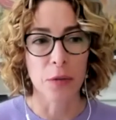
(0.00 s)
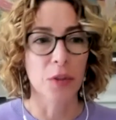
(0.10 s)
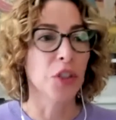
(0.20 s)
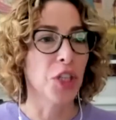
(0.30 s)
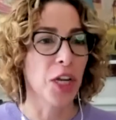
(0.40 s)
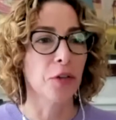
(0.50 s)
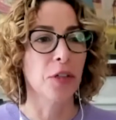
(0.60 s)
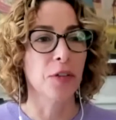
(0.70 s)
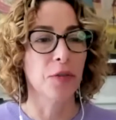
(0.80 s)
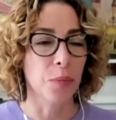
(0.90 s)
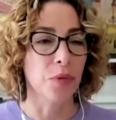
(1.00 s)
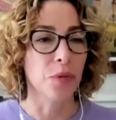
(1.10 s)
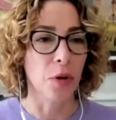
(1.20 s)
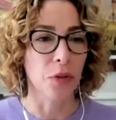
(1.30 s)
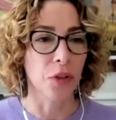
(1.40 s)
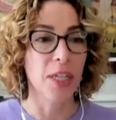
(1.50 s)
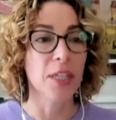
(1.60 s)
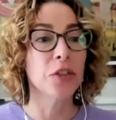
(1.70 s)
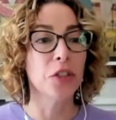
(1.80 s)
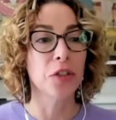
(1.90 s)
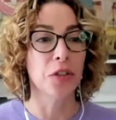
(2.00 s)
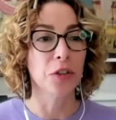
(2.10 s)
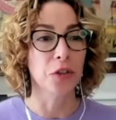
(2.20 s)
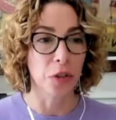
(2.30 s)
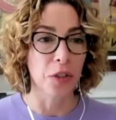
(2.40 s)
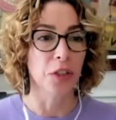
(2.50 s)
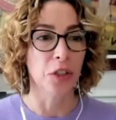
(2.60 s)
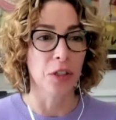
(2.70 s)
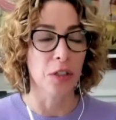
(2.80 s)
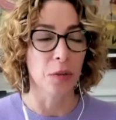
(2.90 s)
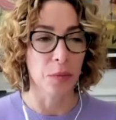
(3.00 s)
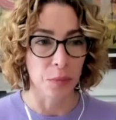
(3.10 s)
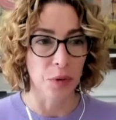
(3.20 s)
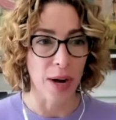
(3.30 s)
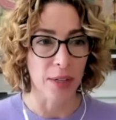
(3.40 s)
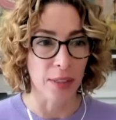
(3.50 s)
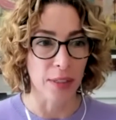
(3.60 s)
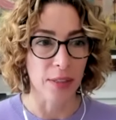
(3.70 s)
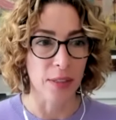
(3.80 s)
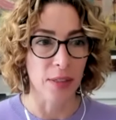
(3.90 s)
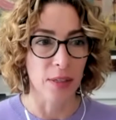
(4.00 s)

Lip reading: regenerative approach into your traditional practice,